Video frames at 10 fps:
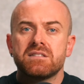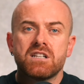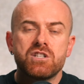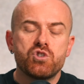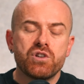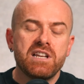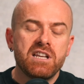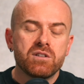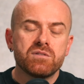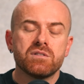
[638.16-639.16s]
the
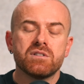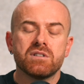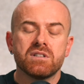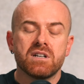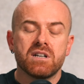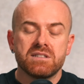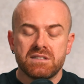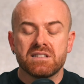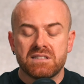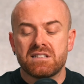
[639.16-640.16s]
drilling
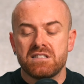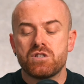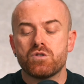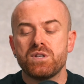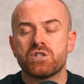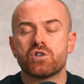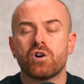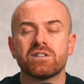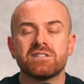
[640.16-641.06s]
that needs to be strong,